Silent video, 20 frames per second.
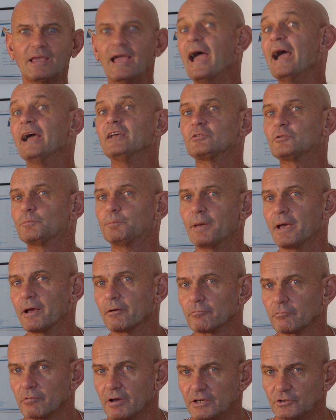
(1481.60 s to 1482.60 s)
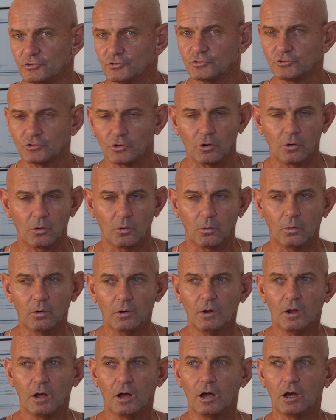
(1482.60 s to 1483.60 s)
aspect ratio,
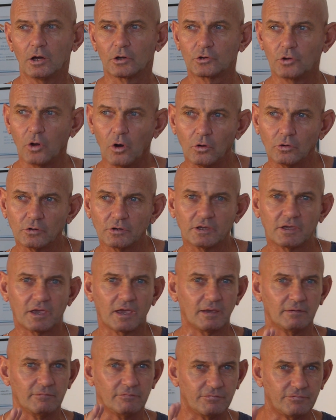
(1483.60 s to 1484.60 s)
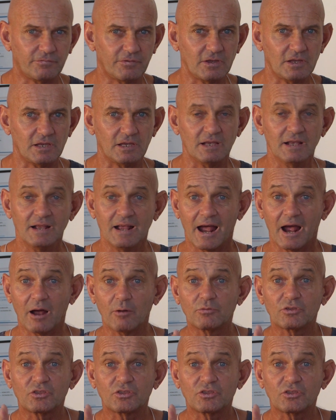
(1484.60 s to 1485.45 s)
concave V, how